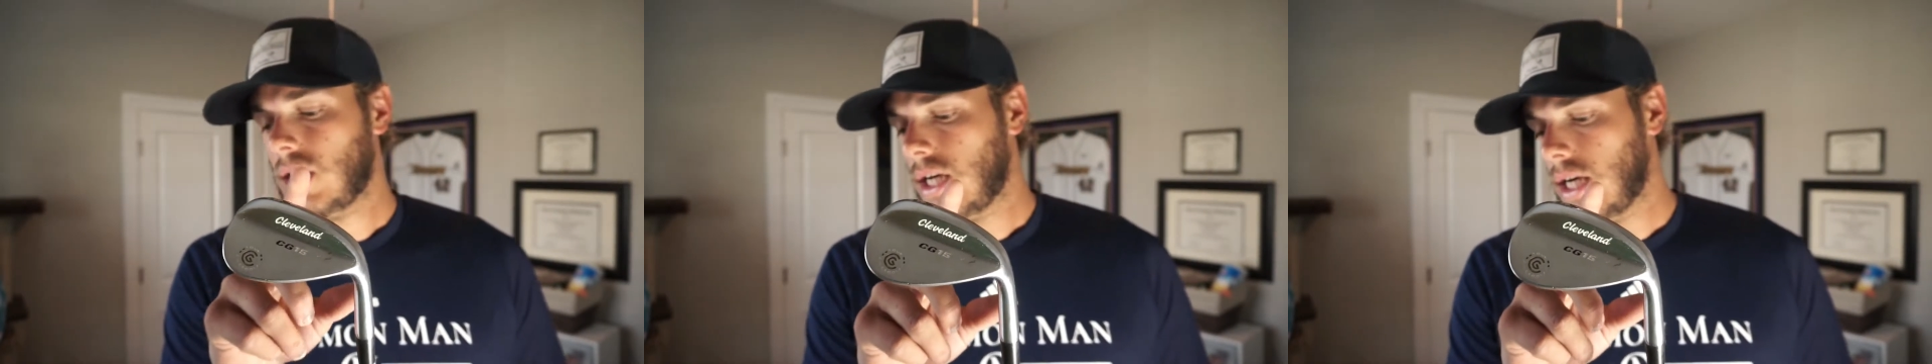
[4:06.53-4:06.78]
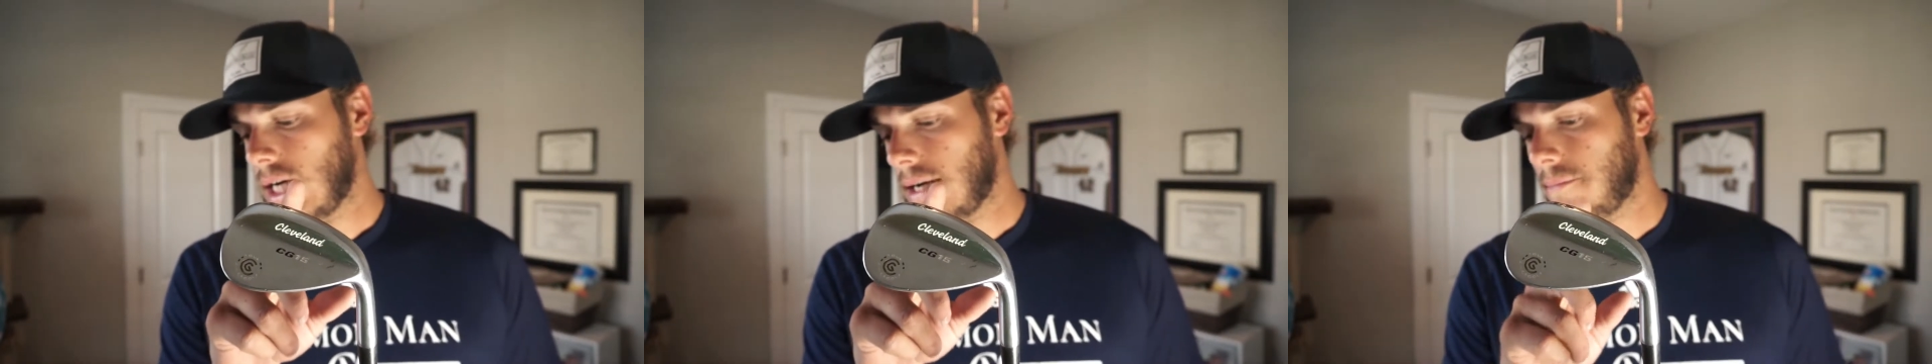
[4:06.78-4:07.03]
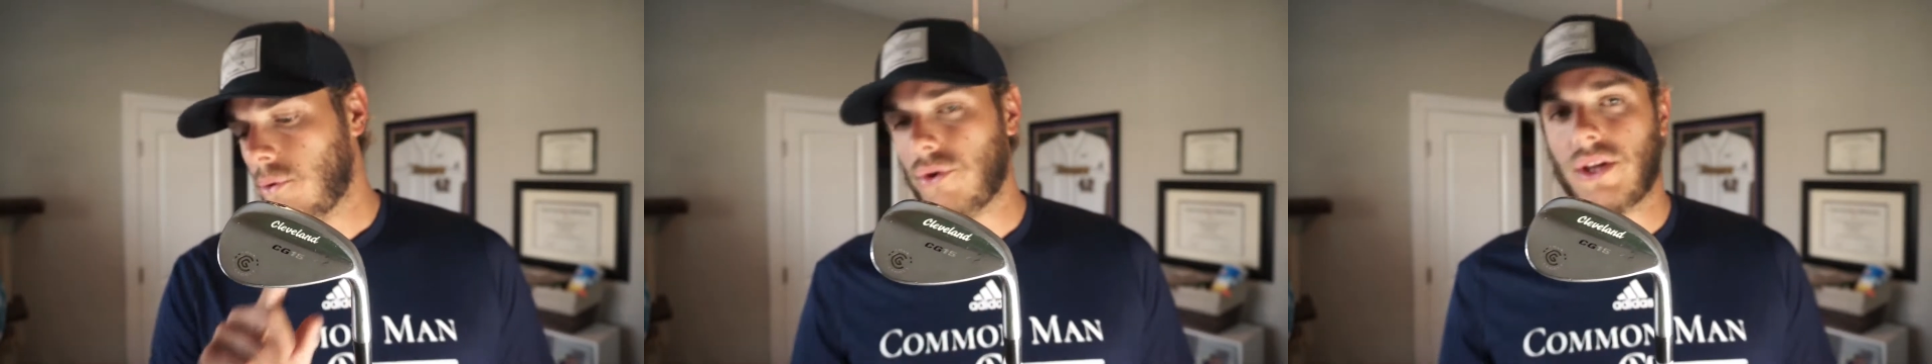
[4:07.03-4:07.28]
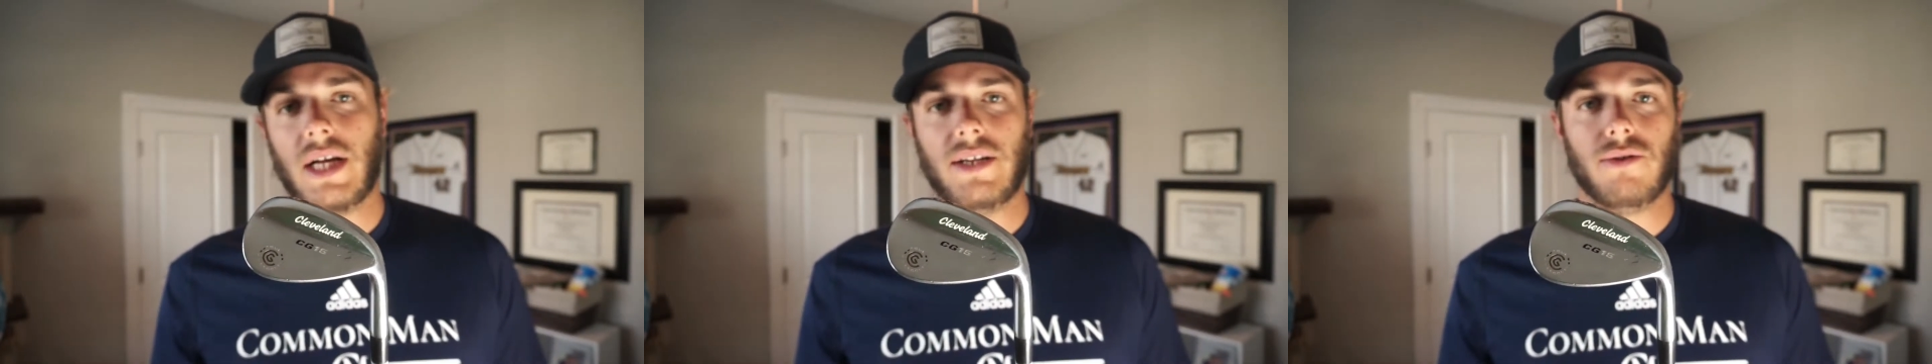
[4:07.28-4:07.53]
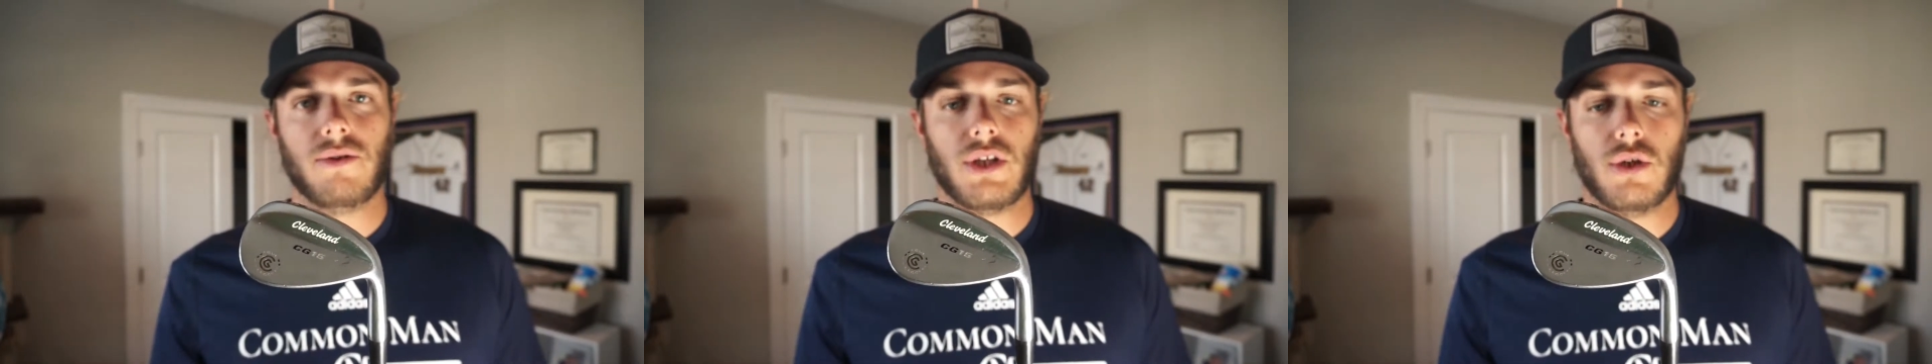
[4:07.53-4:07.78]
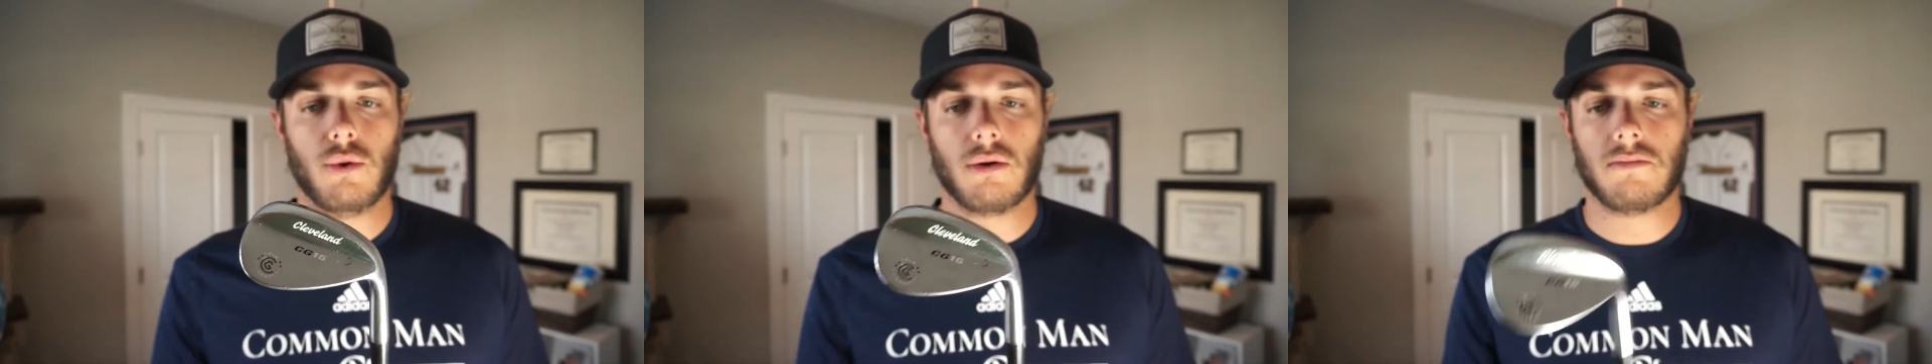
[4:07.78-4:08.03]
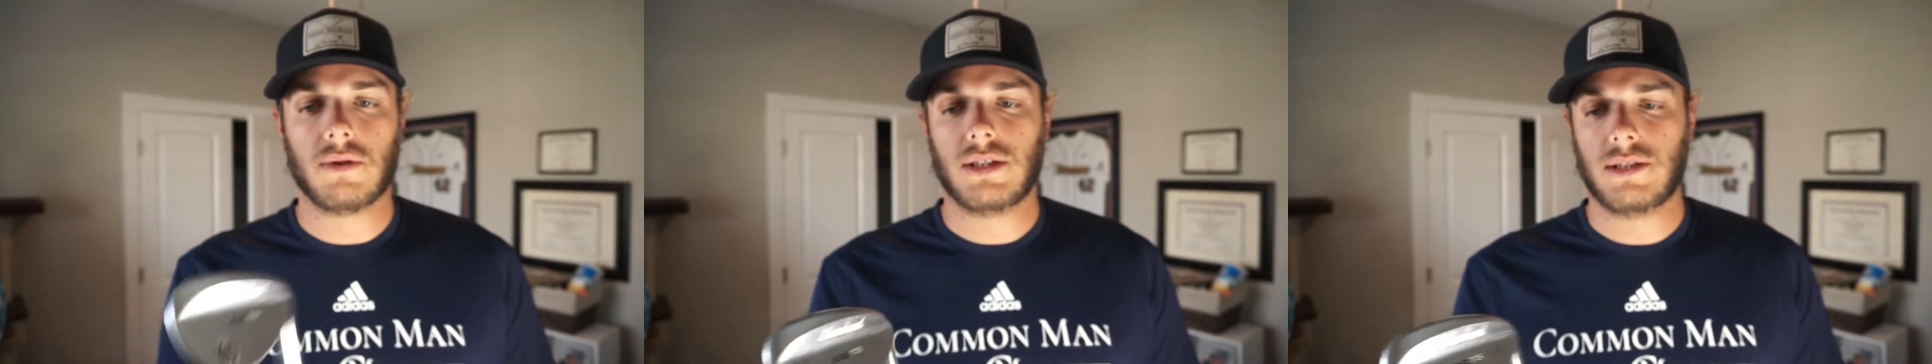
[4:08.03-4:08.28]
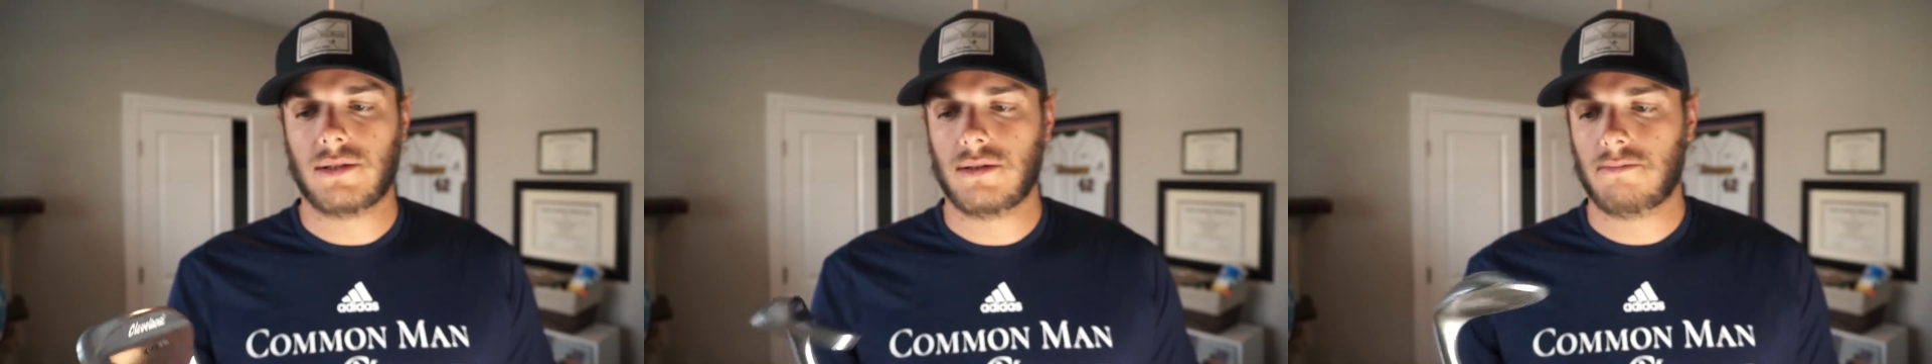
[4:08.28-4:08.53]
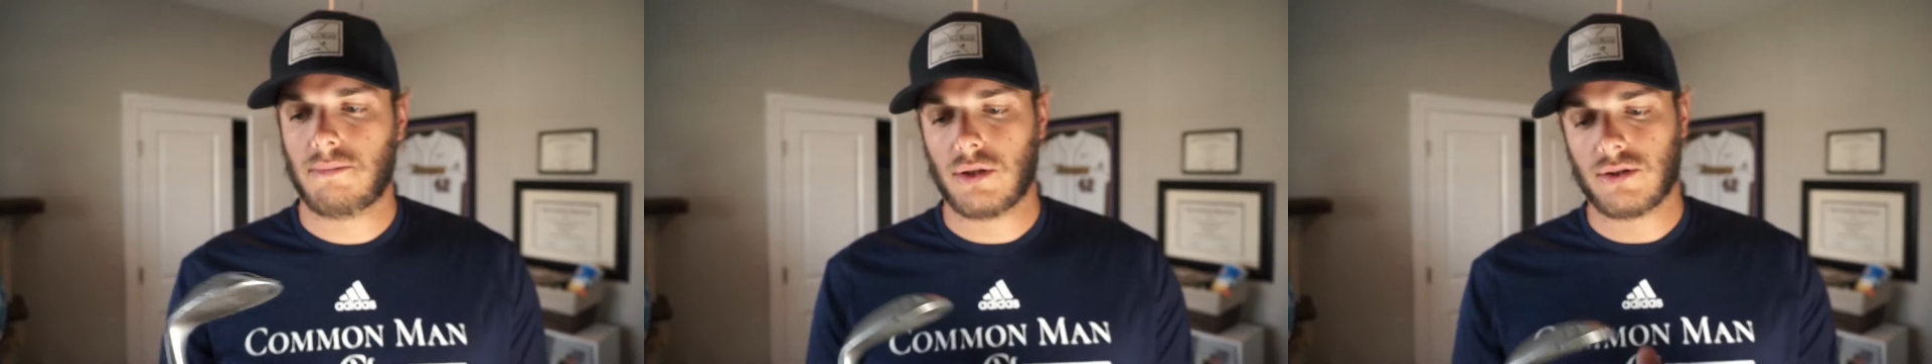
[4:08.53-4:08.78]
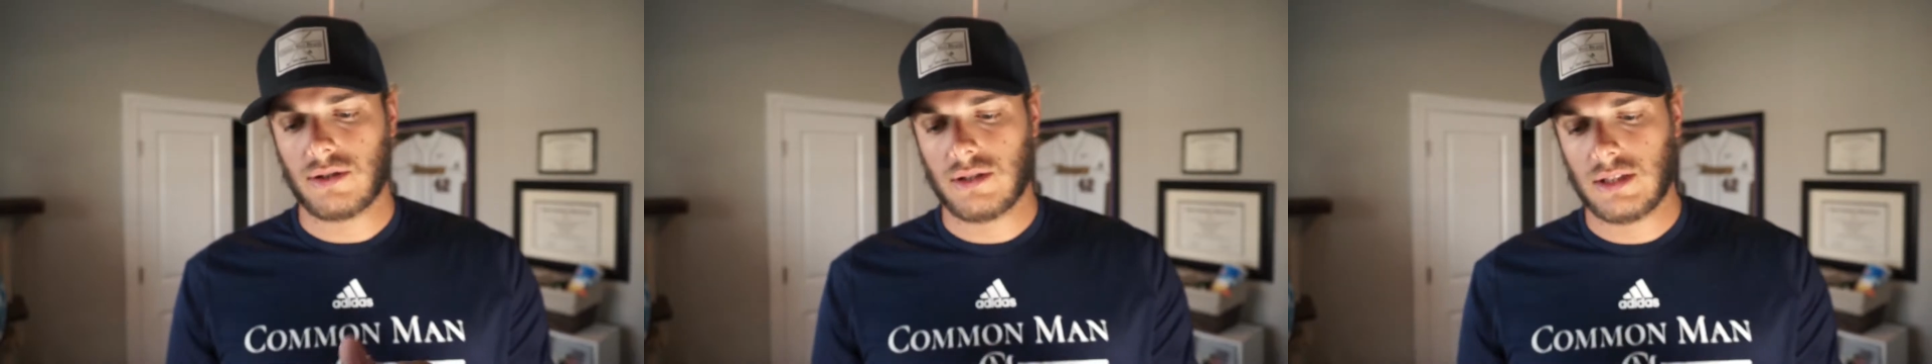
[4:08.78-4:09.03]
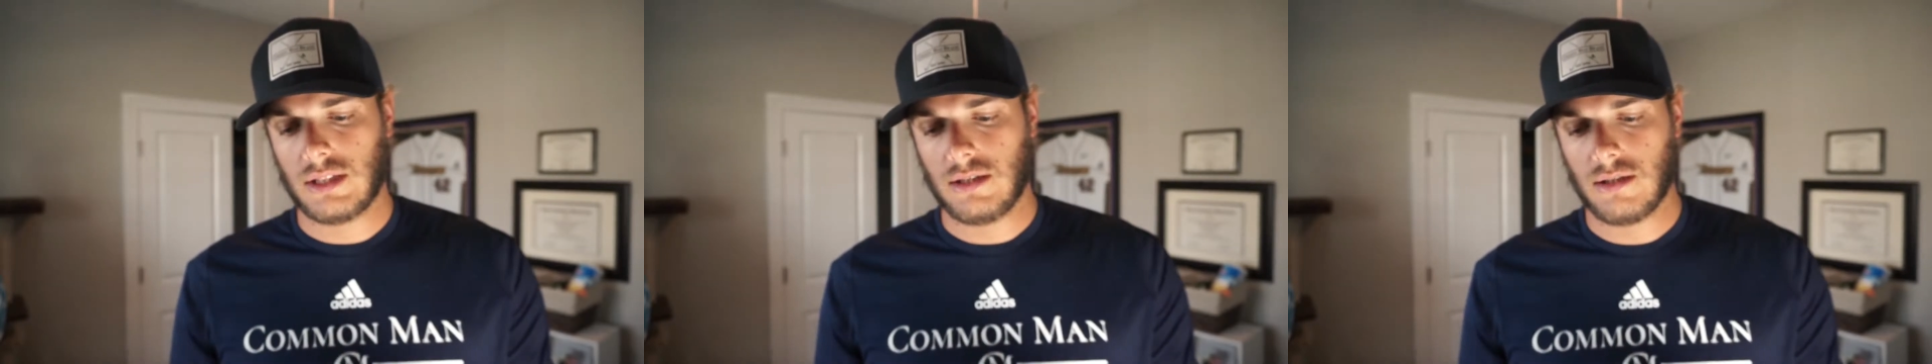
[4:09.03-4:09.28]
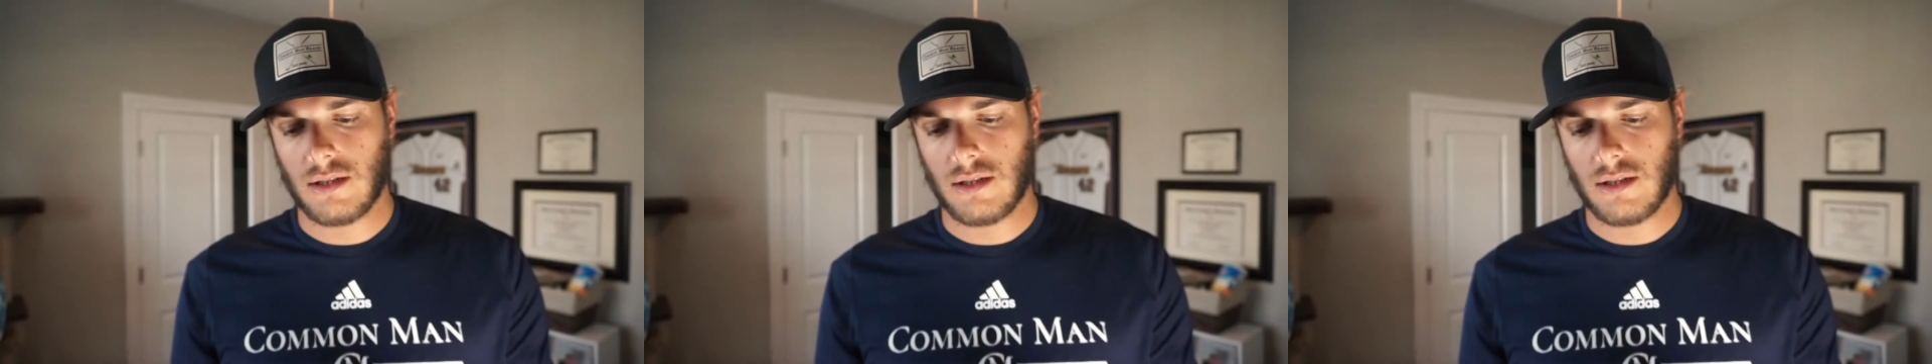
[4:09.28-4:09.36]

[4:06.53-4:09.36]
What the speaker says: more than I do the newer ones, personally.